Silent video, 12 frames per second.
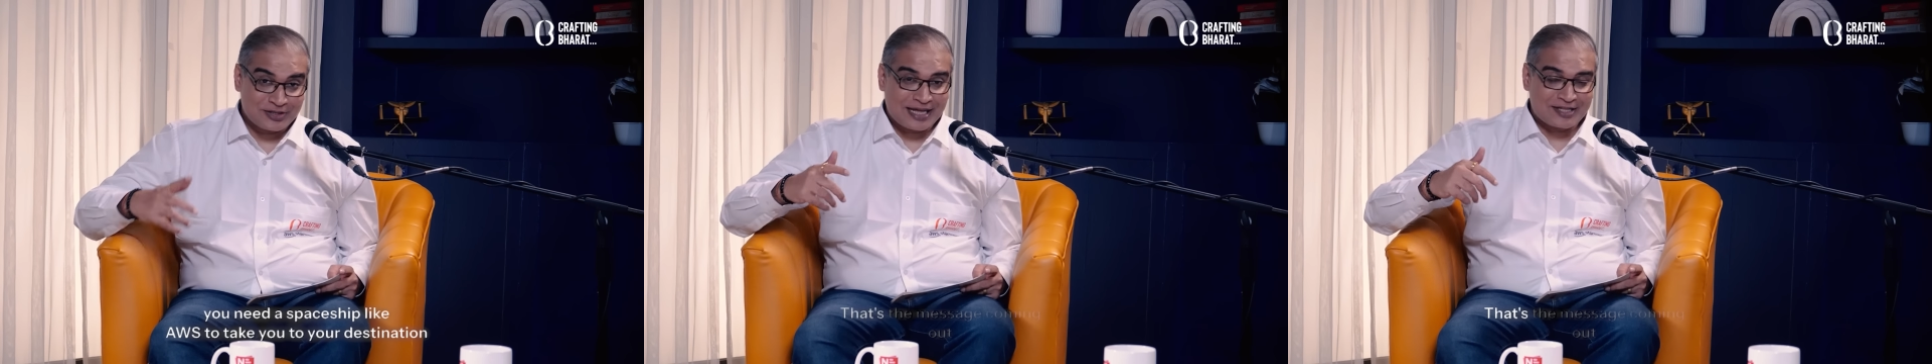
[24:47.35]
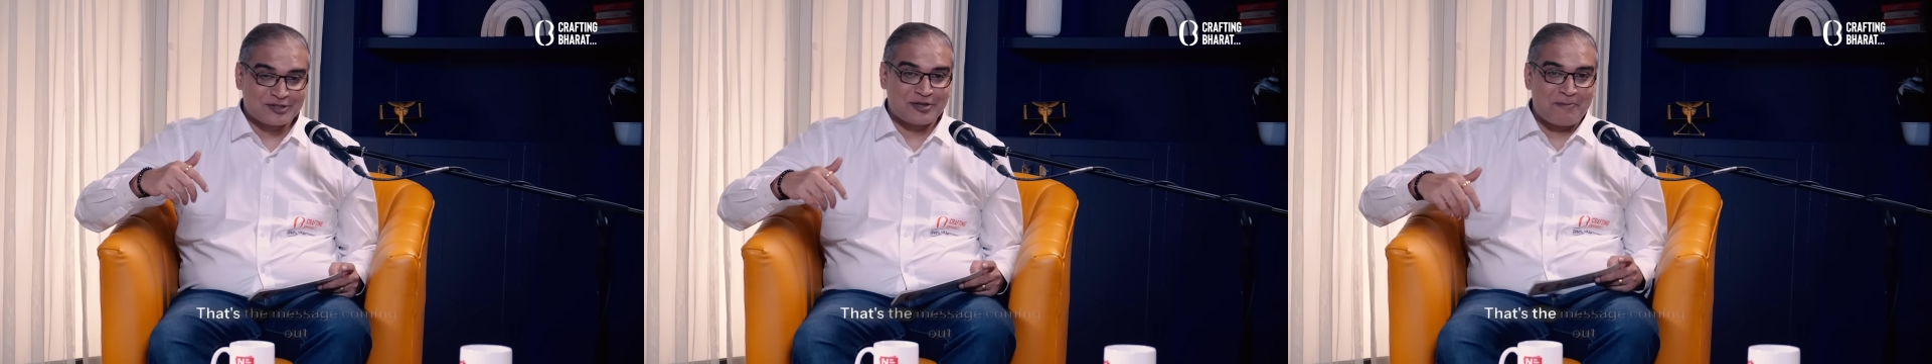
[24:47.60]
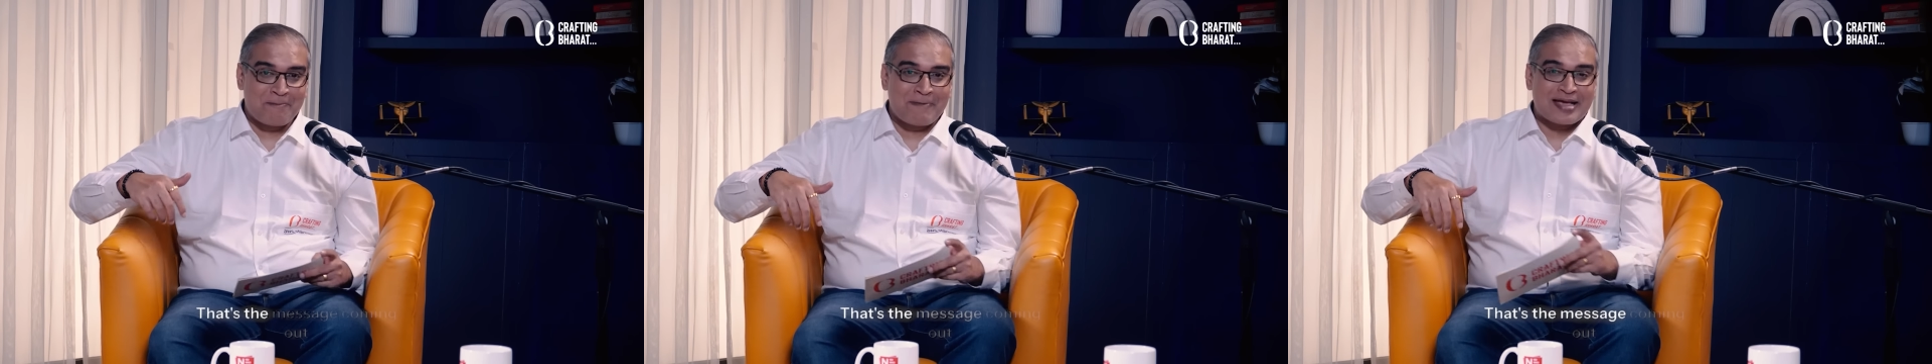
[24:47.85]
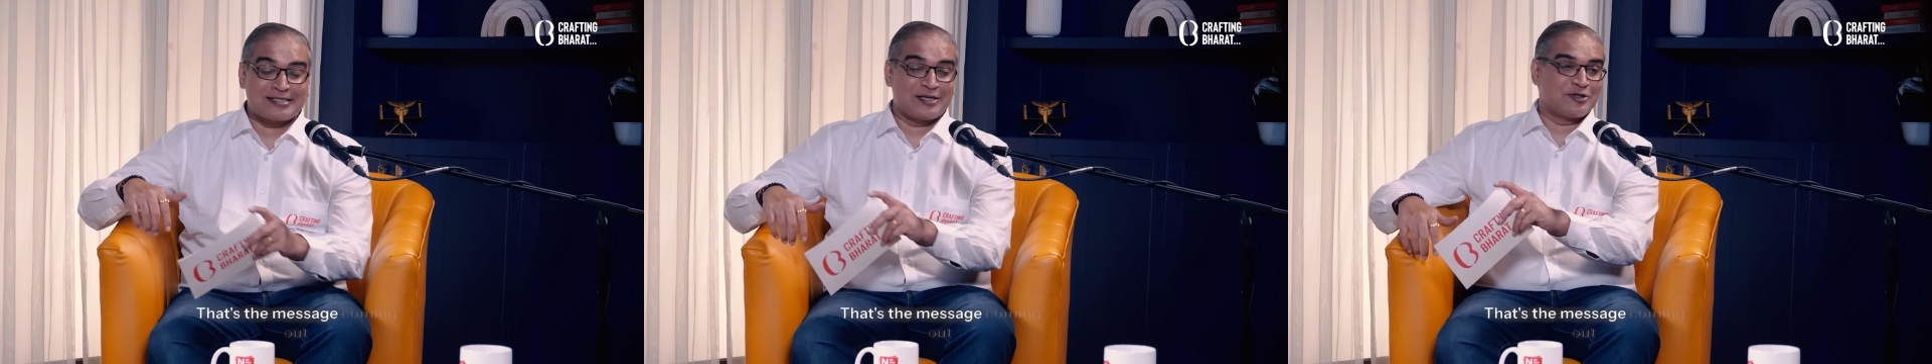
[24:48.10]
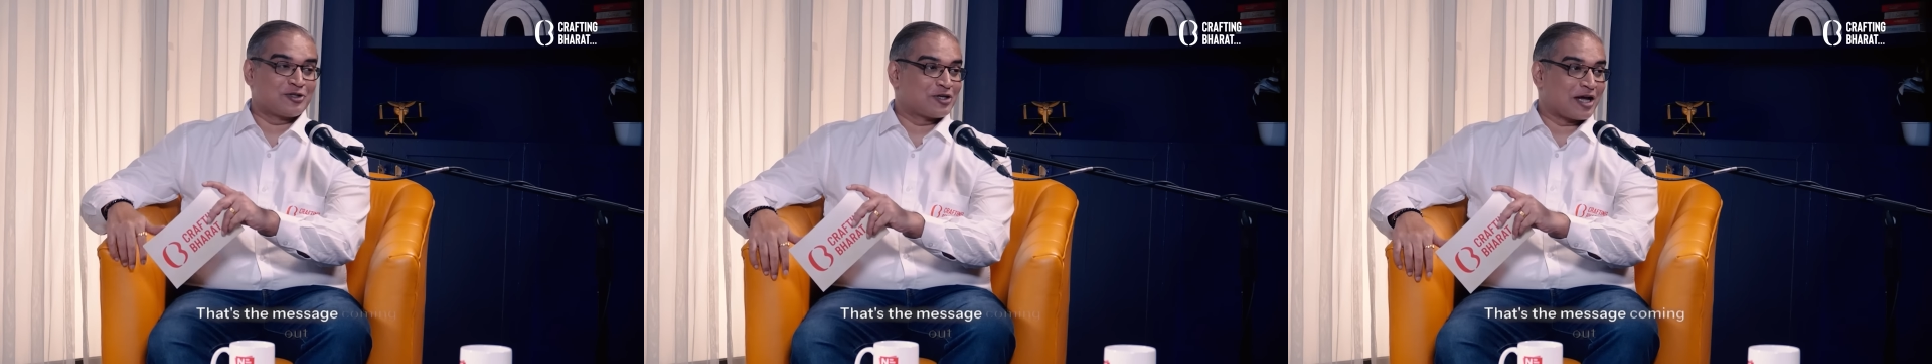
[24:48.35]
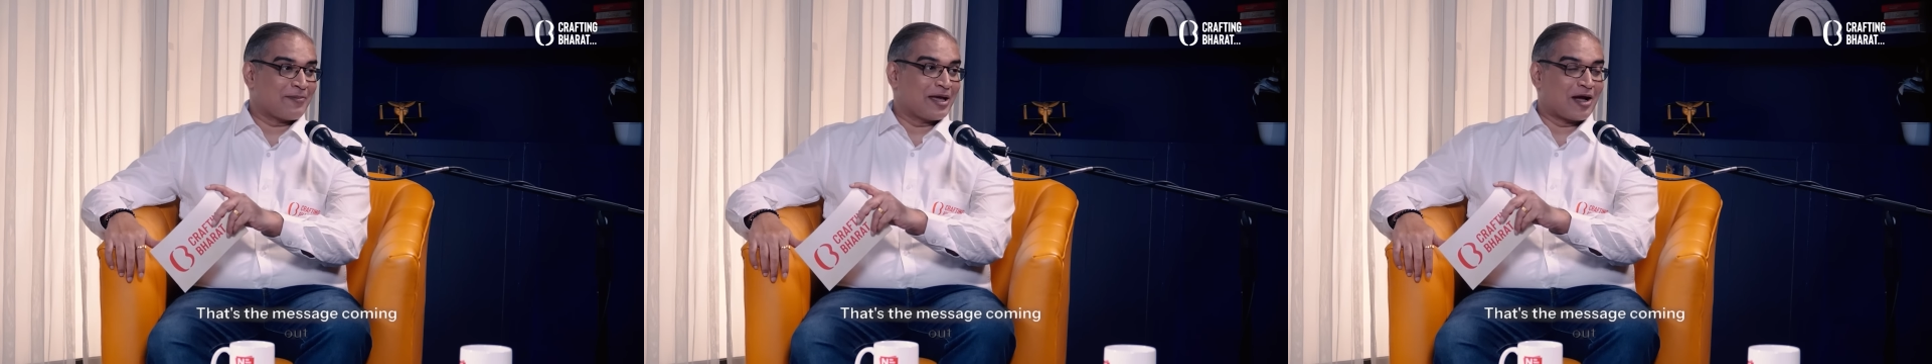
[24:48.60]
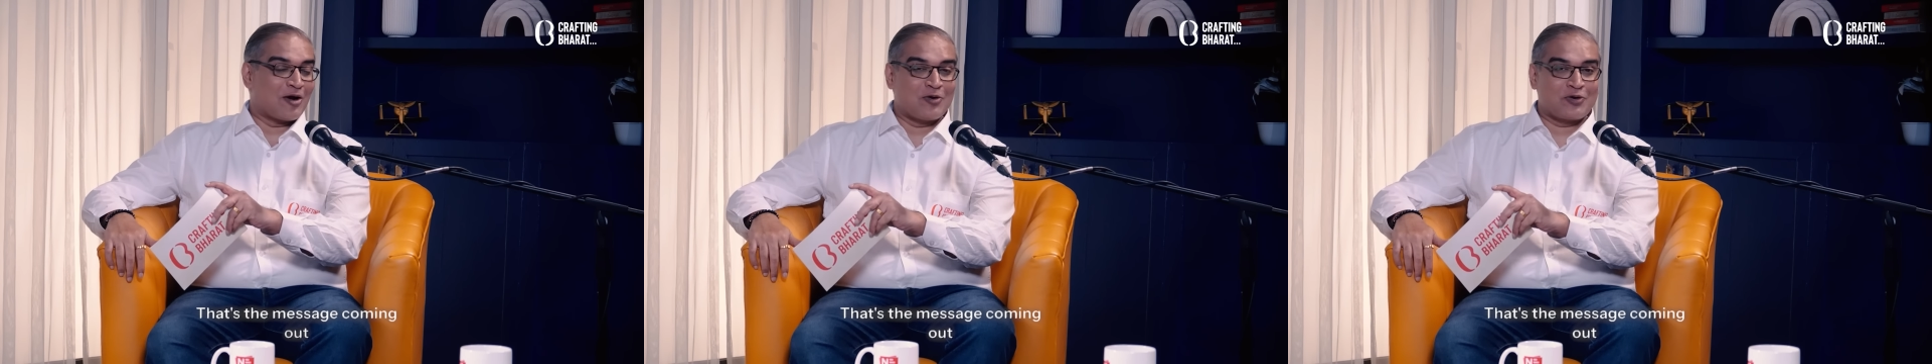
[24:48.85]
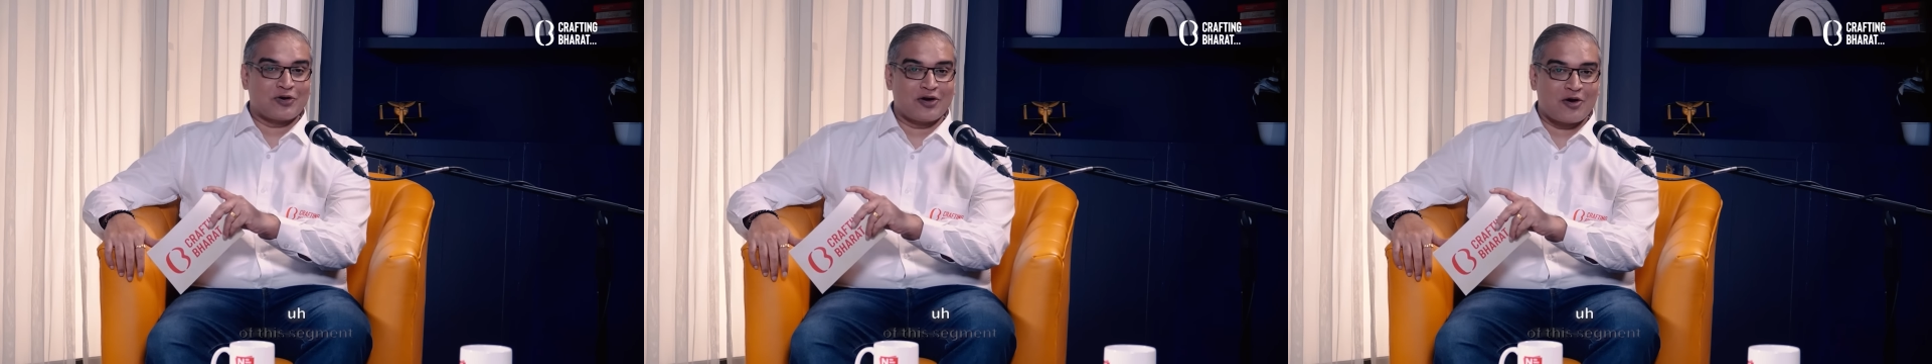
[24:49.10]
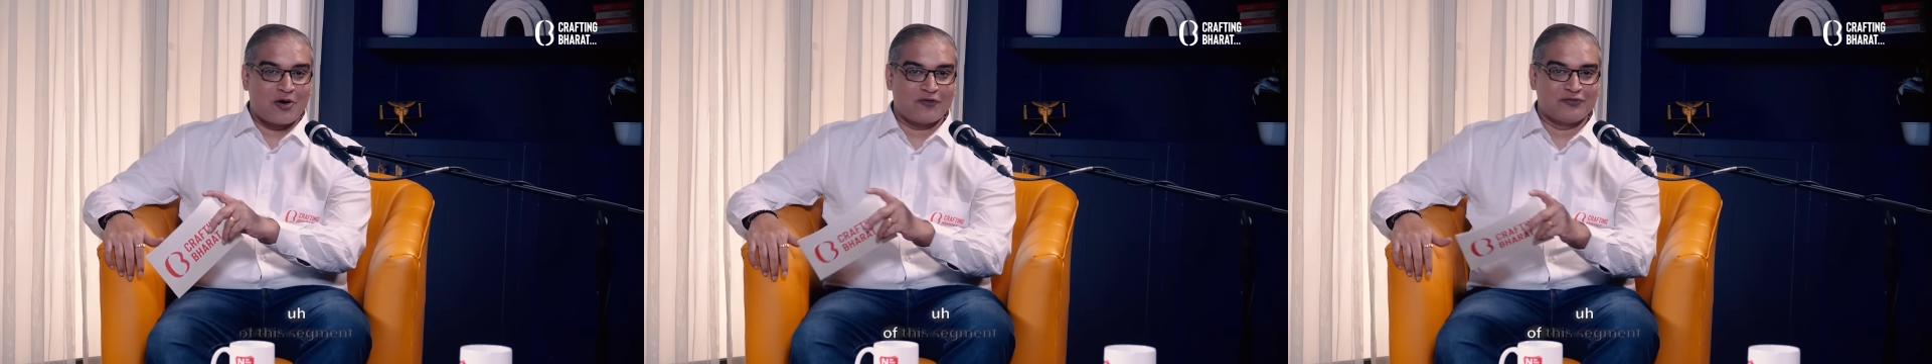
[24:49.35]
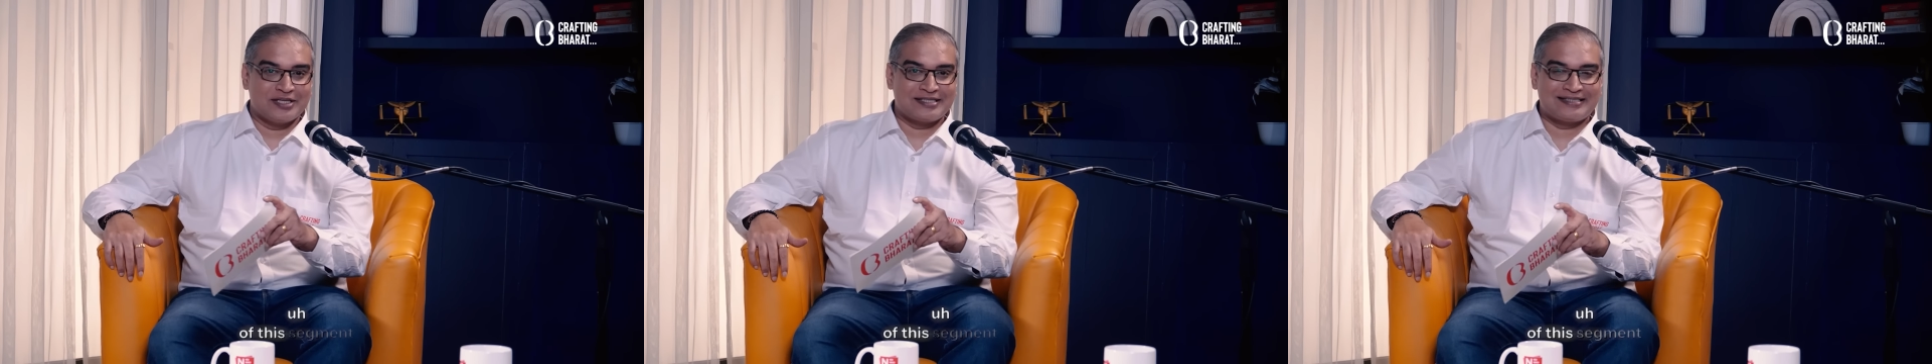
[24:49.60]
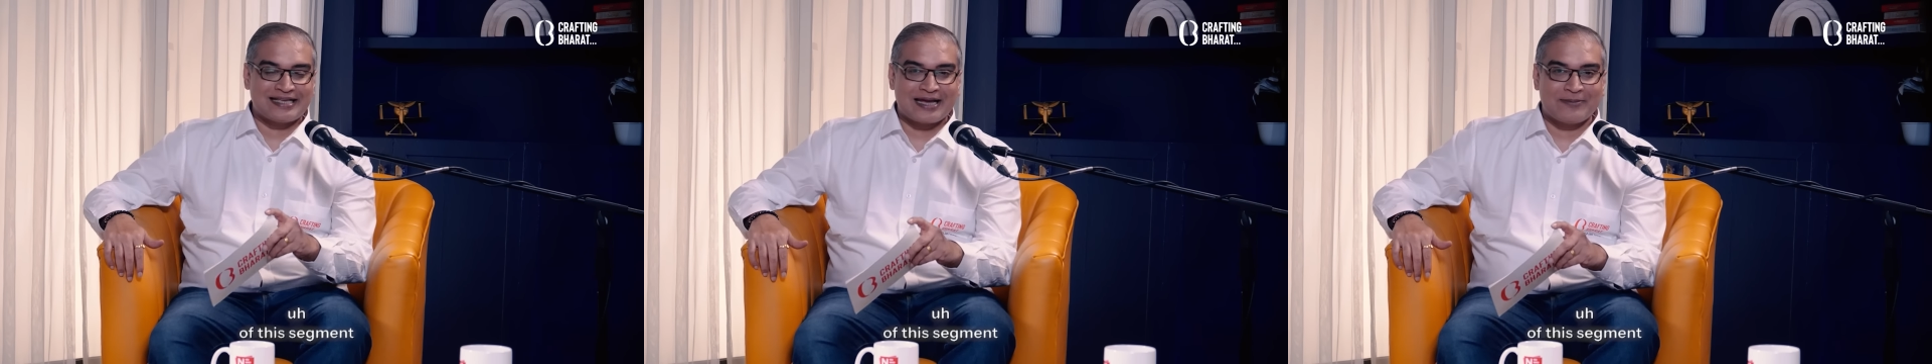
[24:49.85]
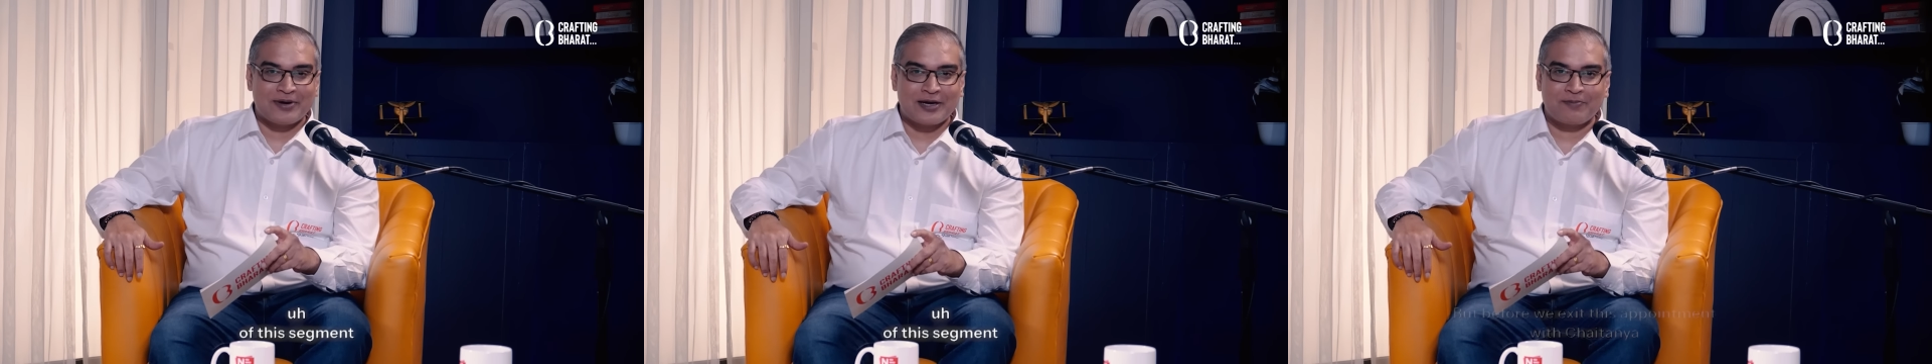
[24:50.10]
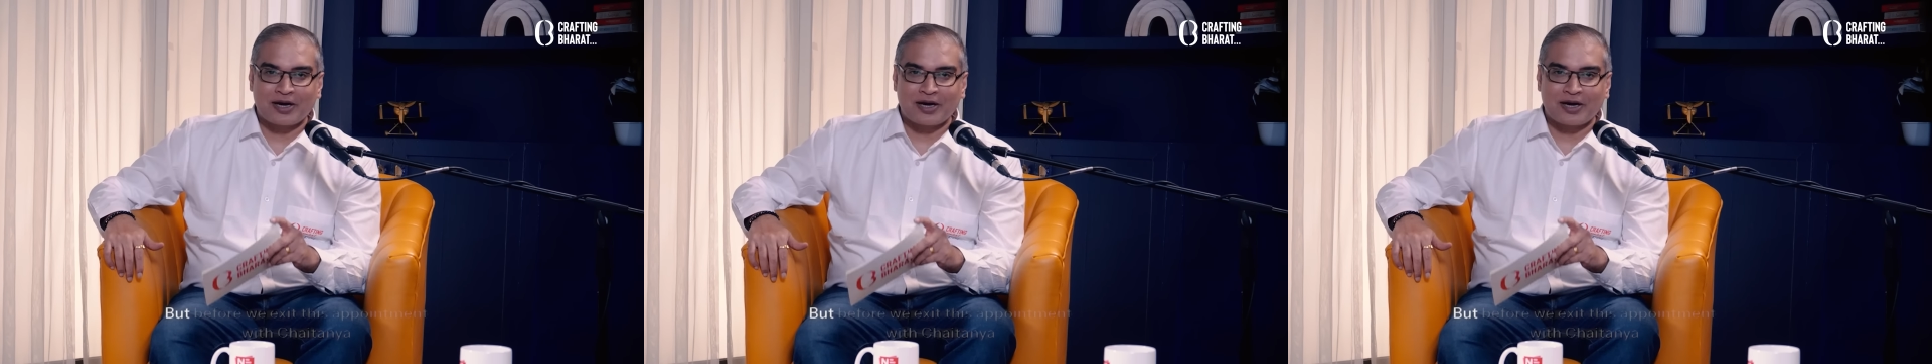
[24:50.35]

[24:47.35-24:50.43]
That's the message coming out of this segment.